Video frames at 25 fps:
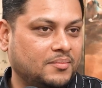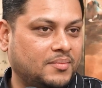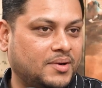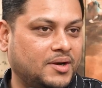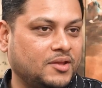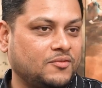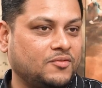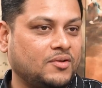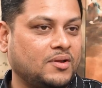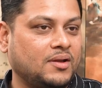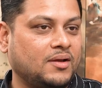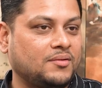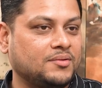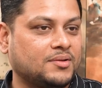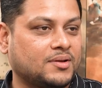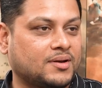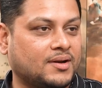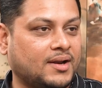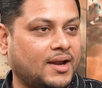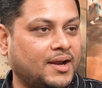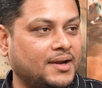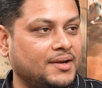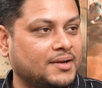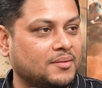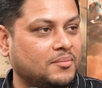But if you have the
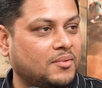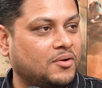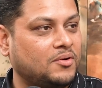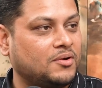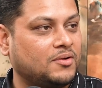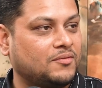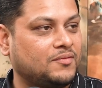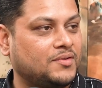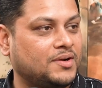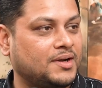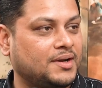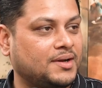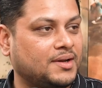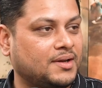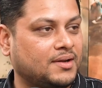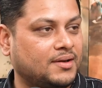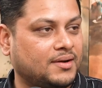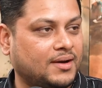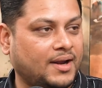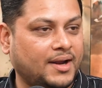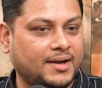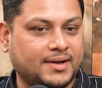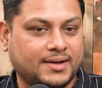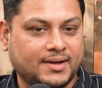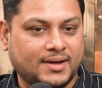right amount of data,
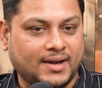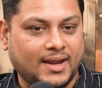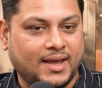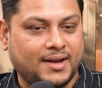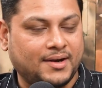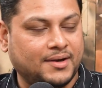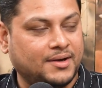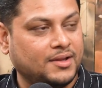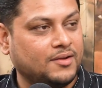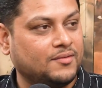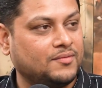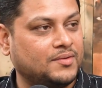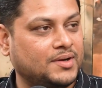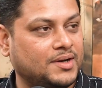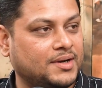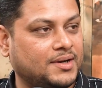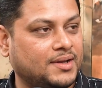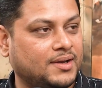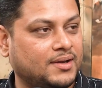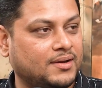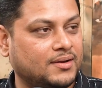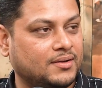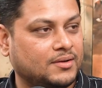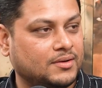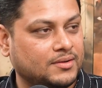right clarity of
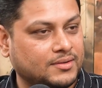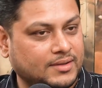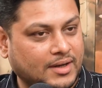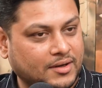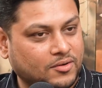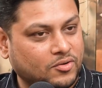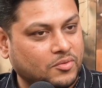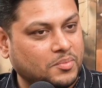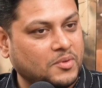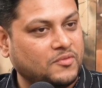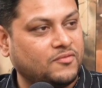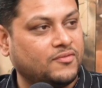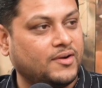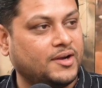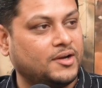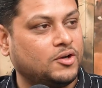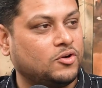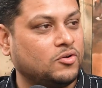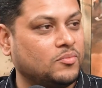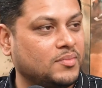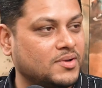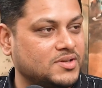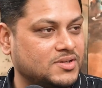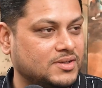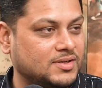data that could be fed
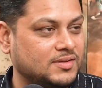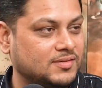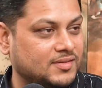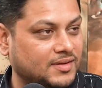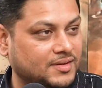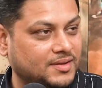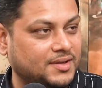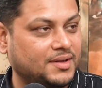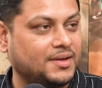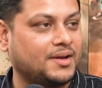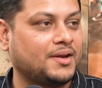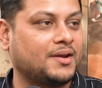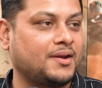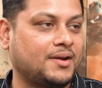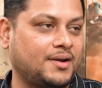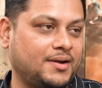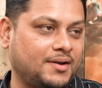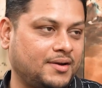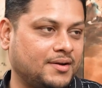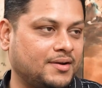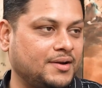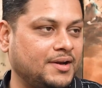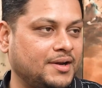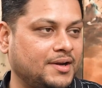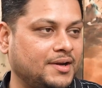to machines and then
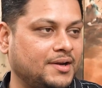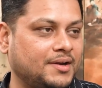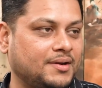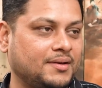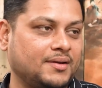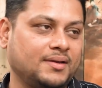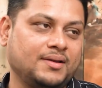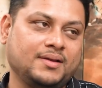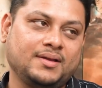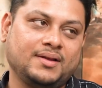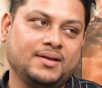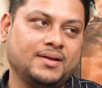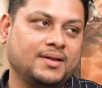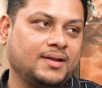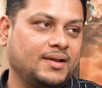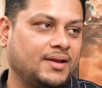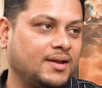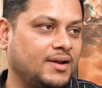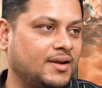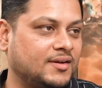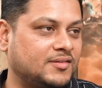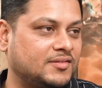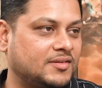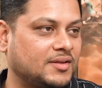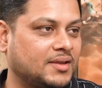read it,
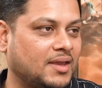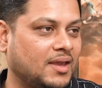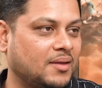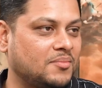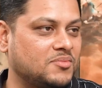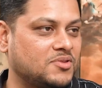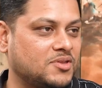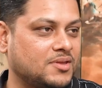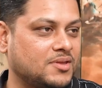it's a game